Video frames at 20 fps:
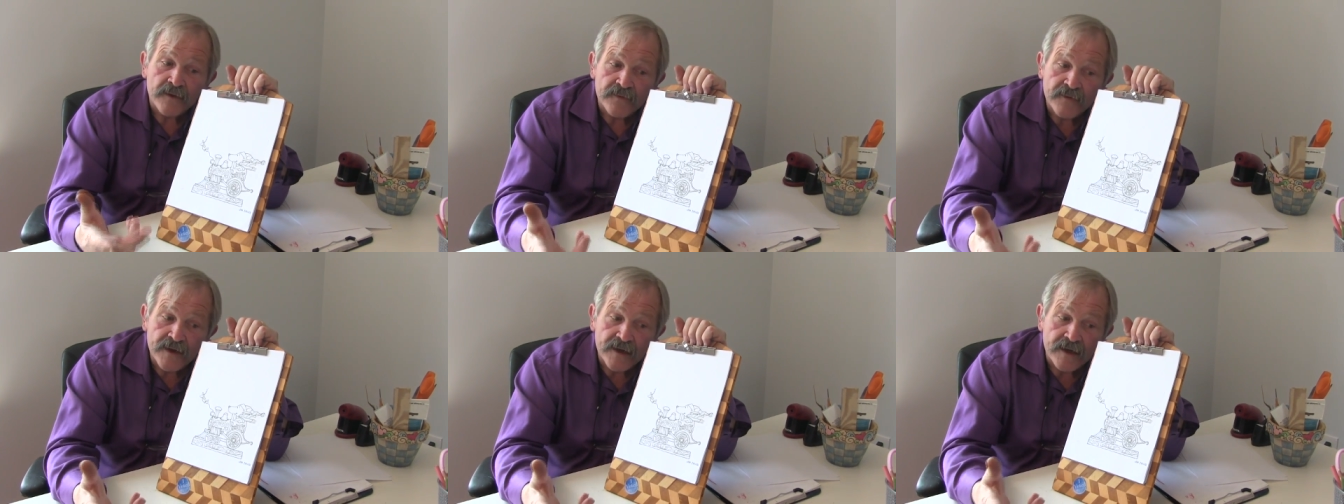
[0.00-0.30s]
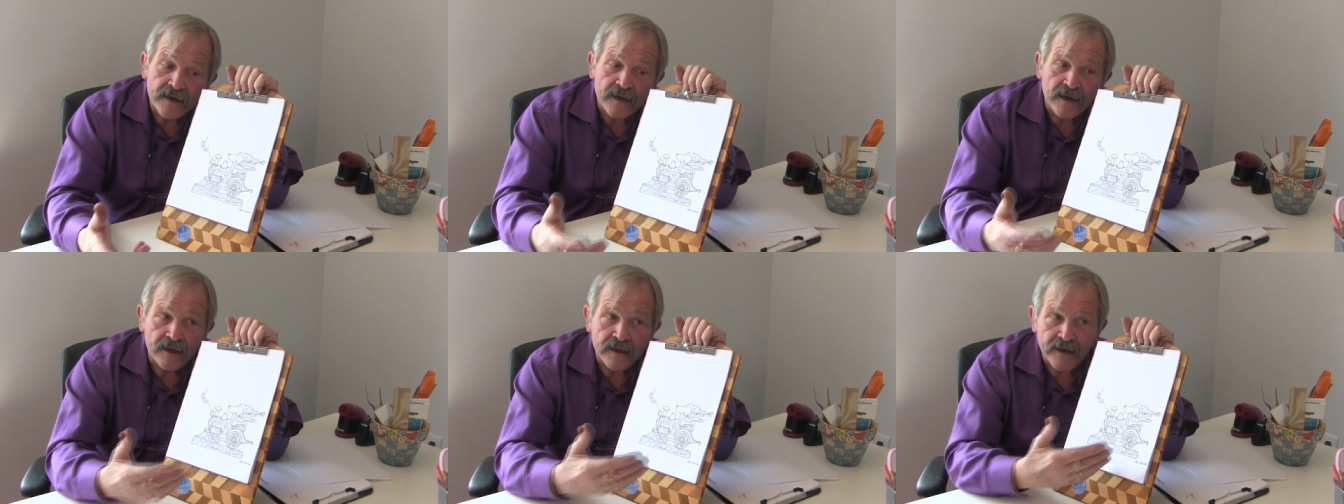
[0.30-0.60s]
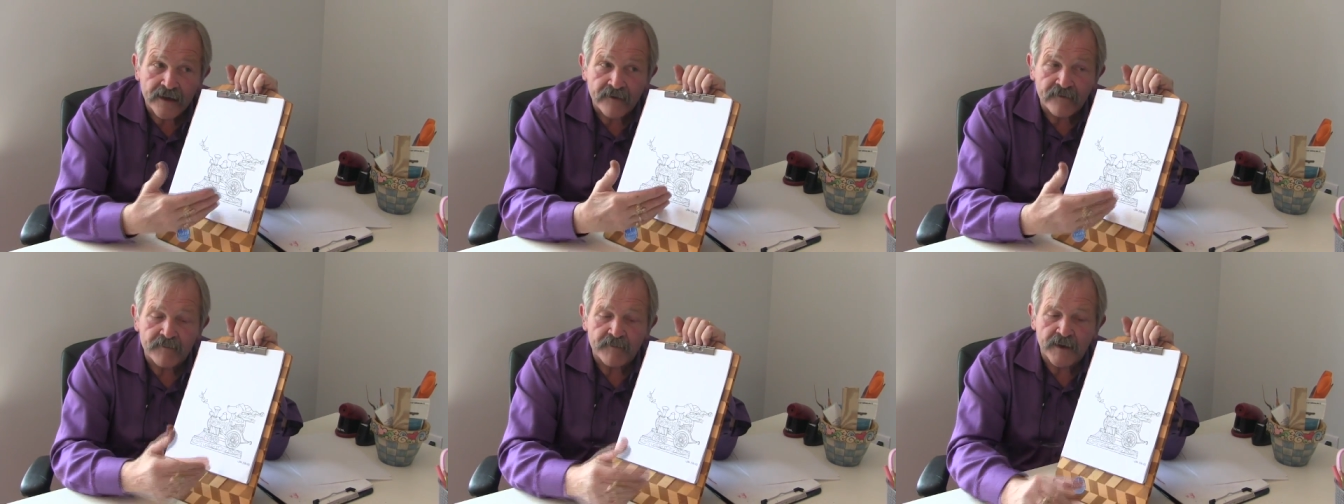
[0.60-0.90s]
Then I'll
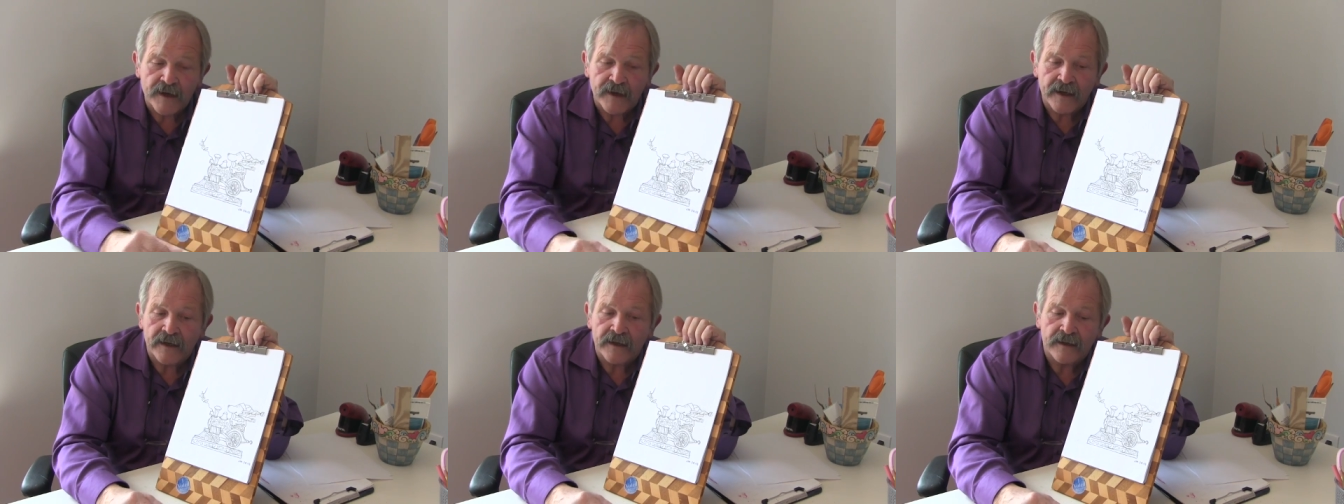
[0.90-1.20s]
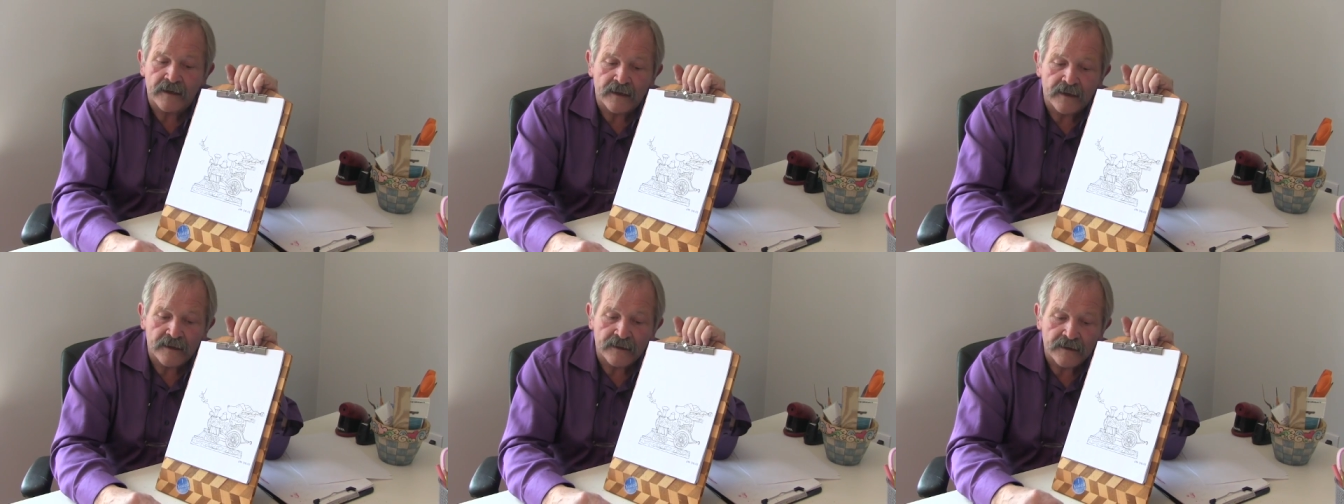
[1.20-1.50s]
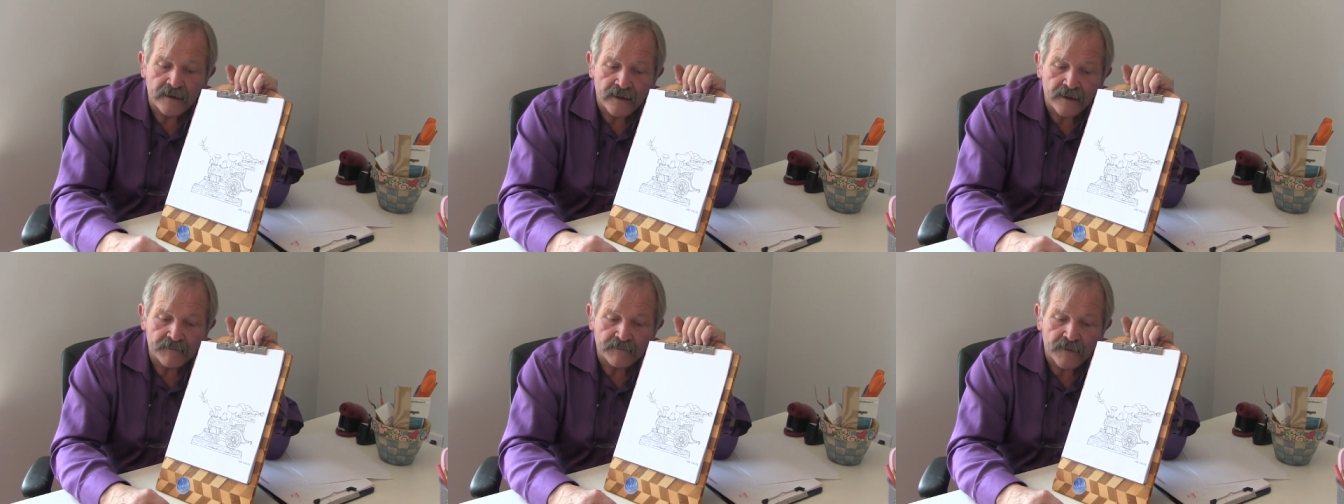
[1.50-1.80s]
have my
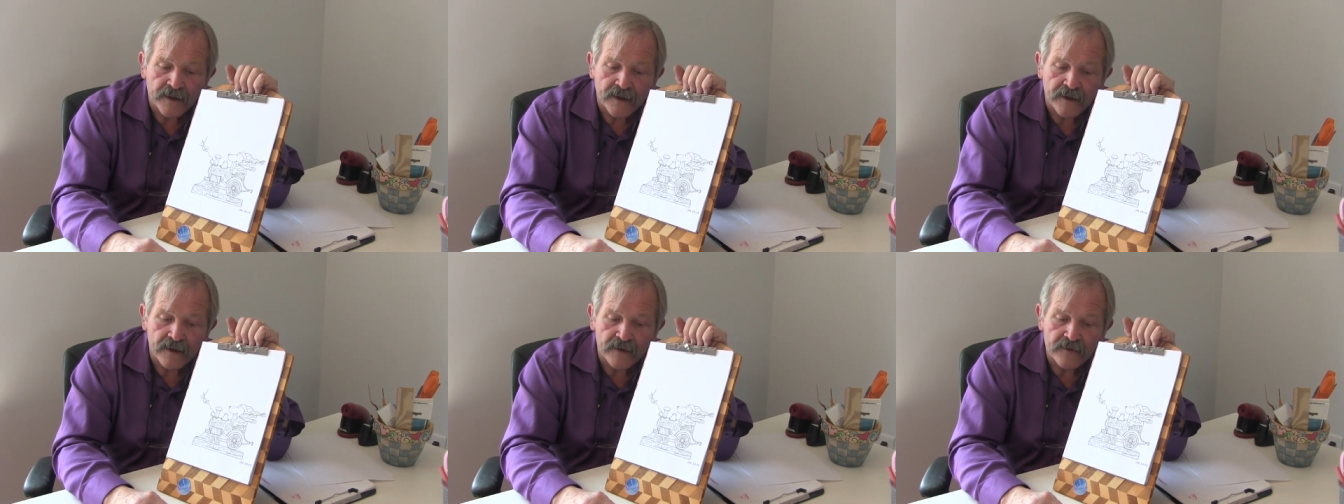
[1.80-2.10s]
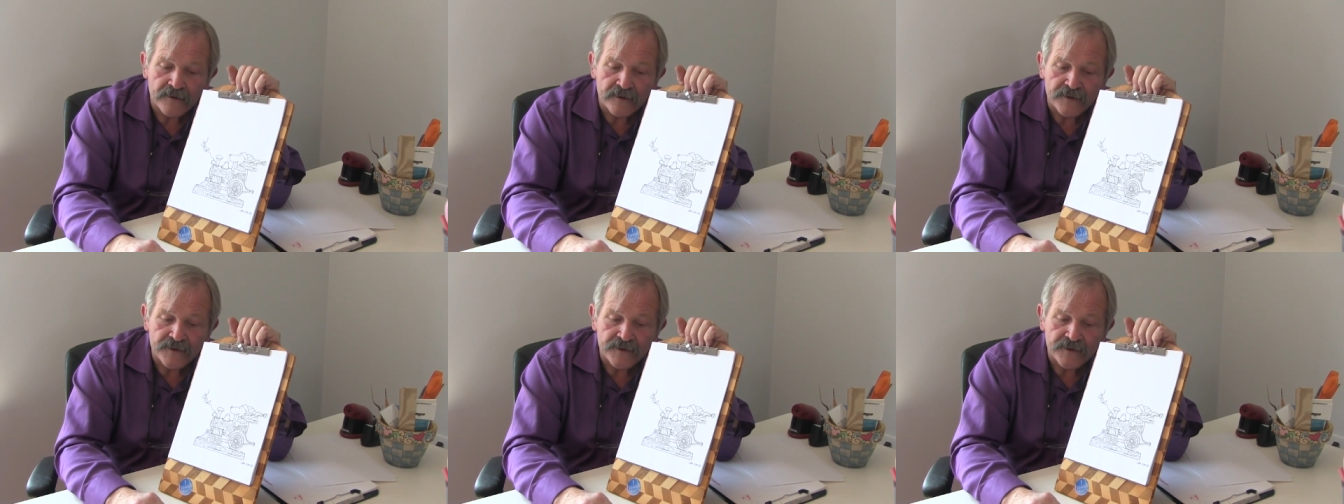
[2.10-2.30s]
other